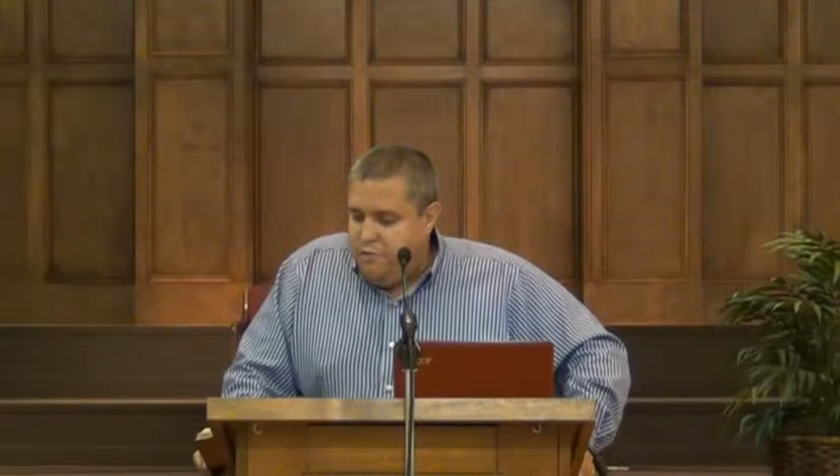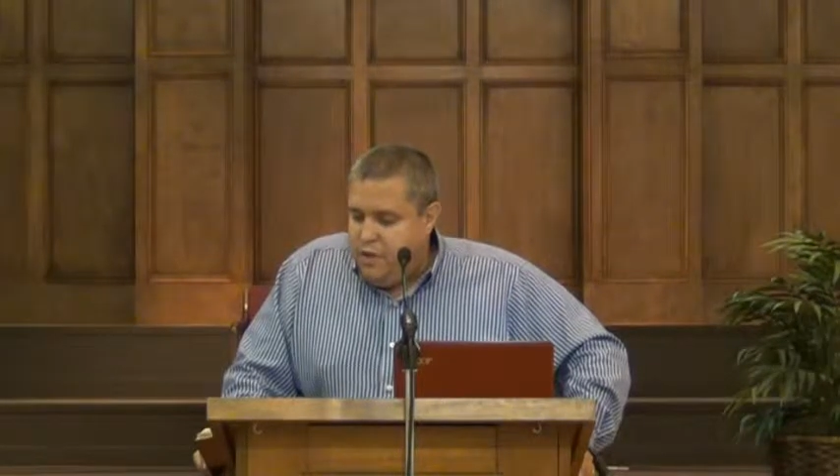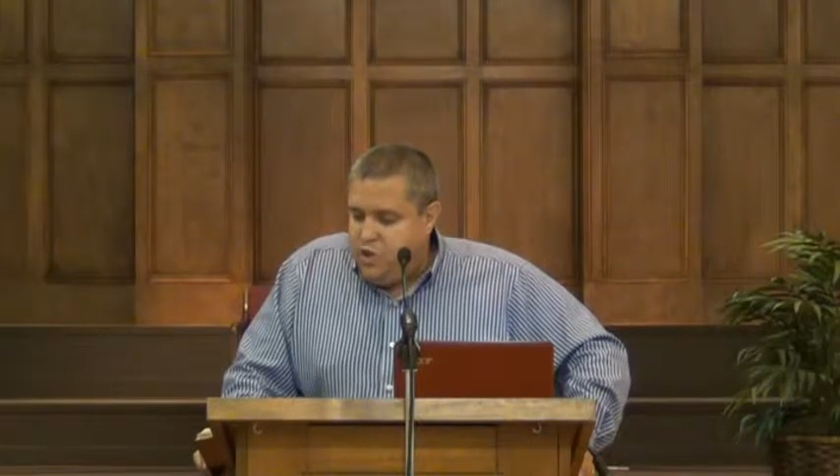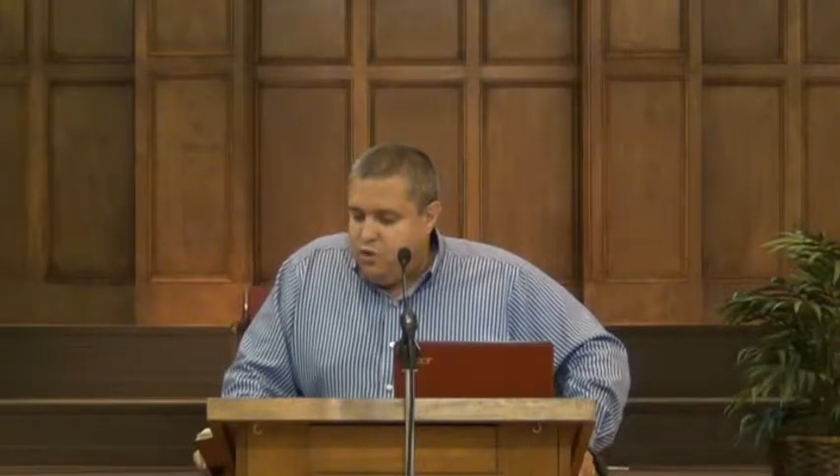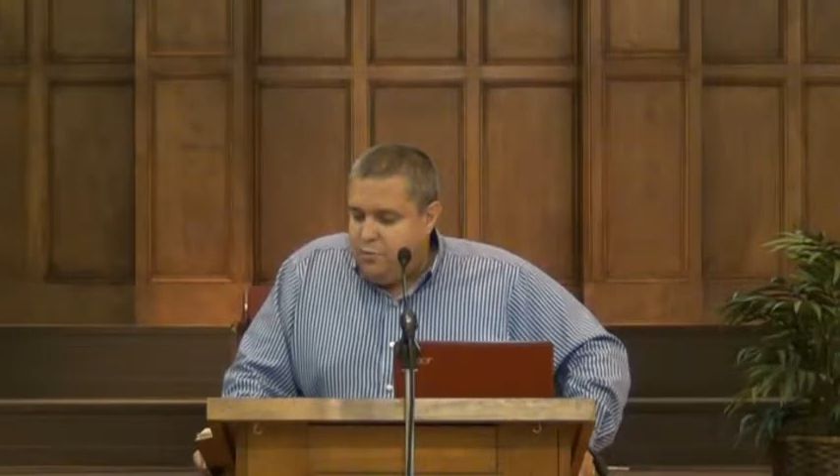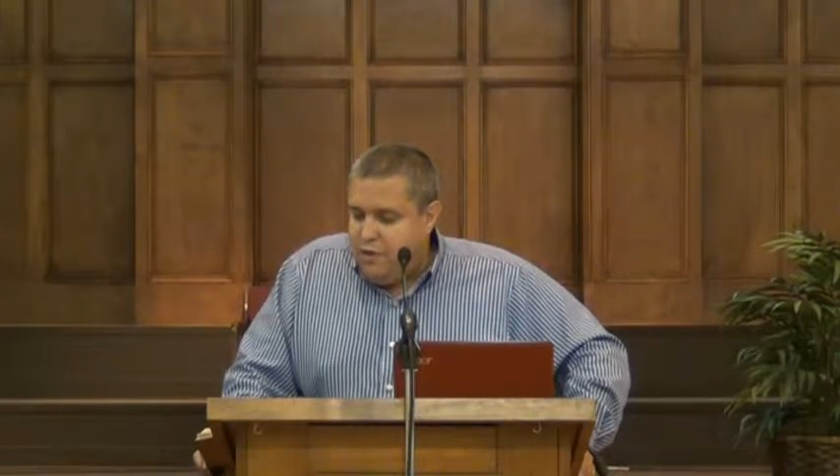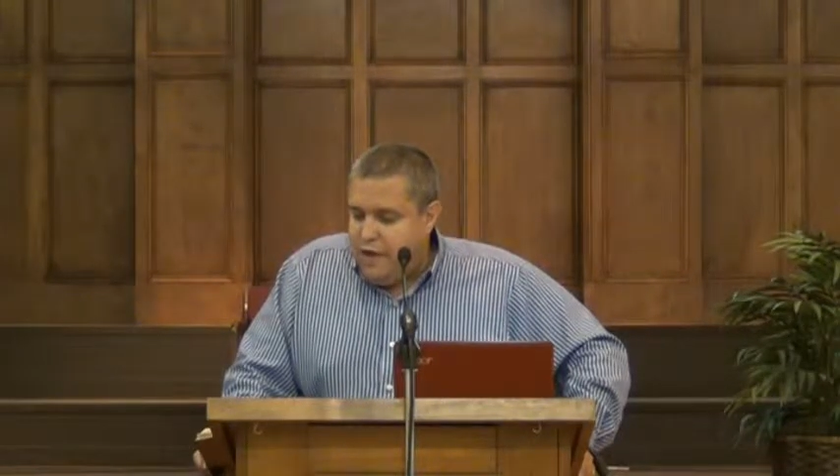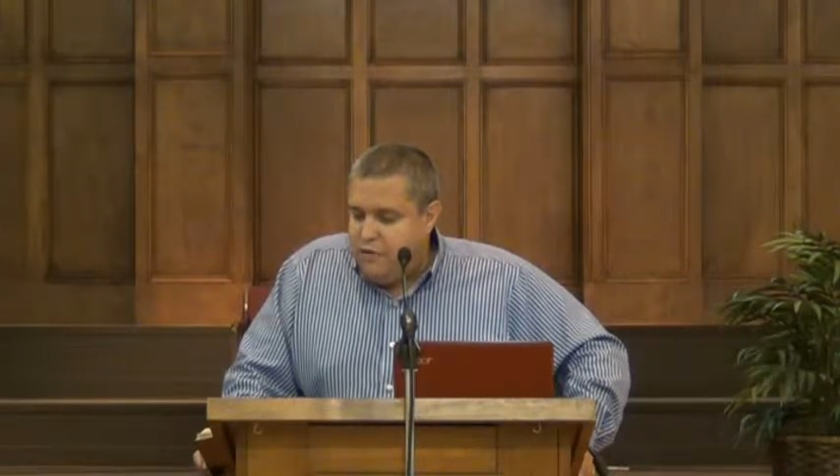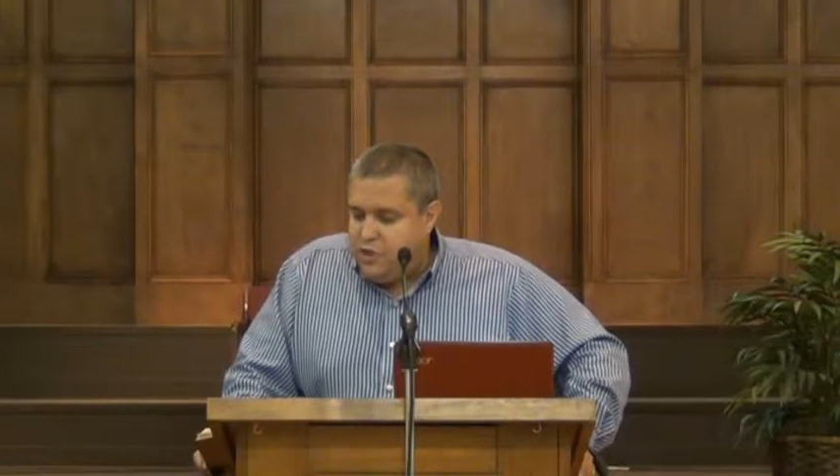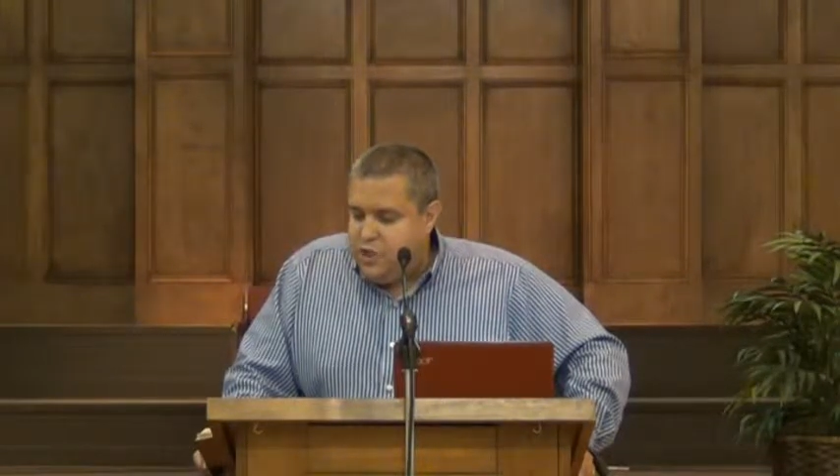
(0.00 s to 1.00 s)
Beat your
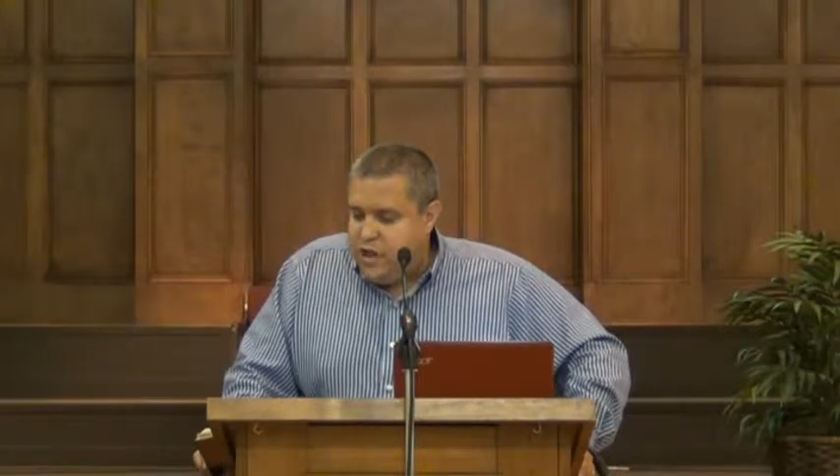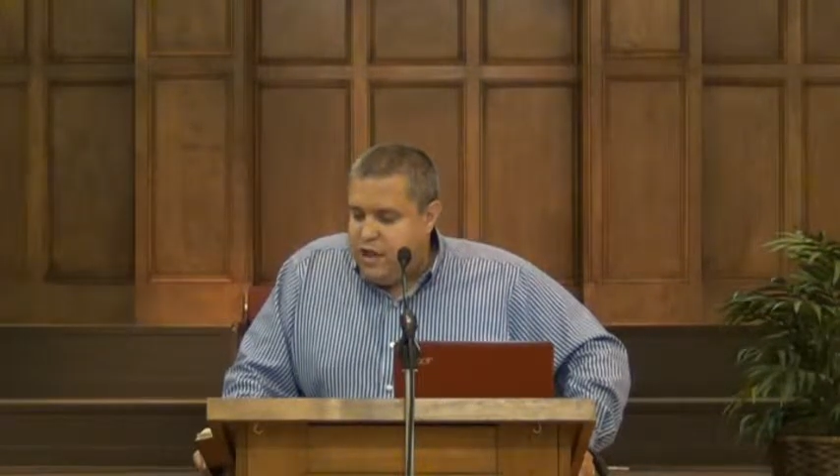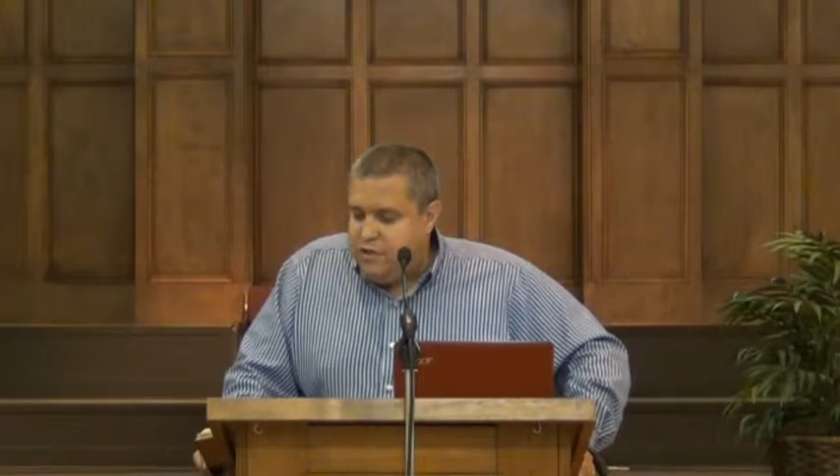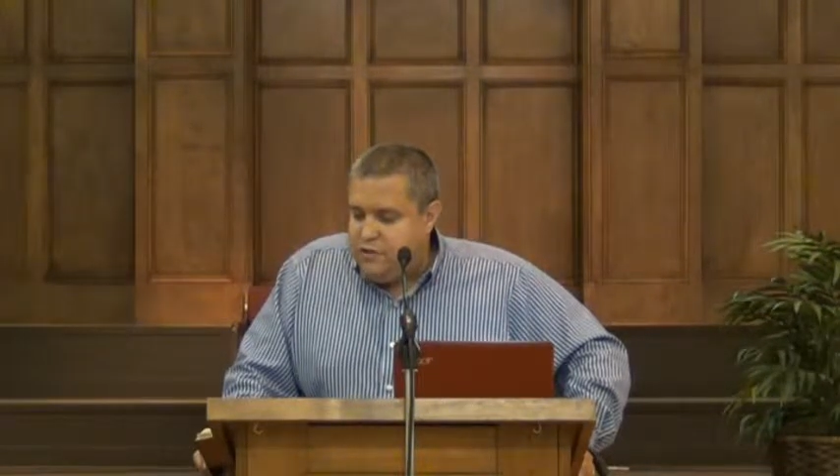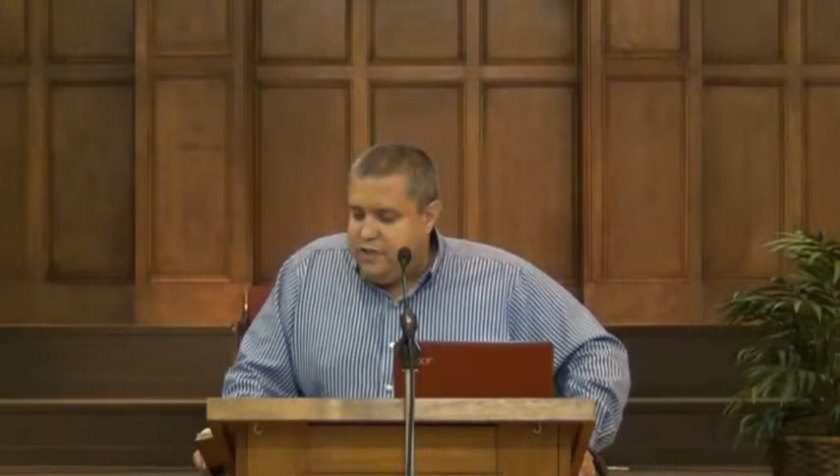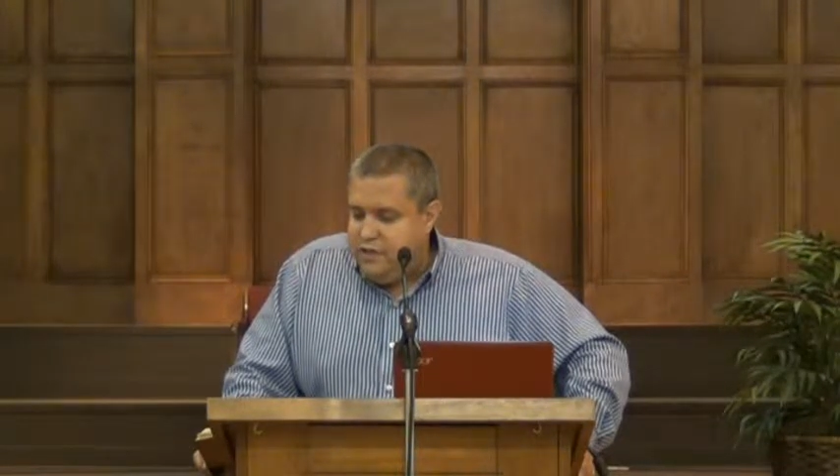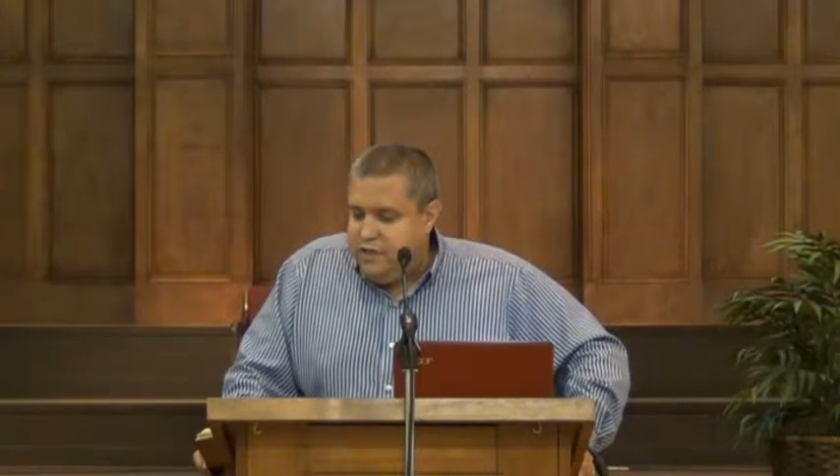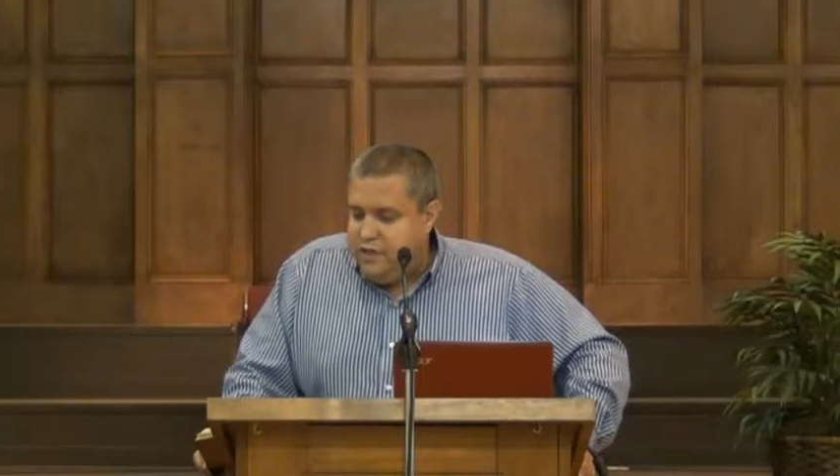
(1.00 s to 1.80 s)
plowshares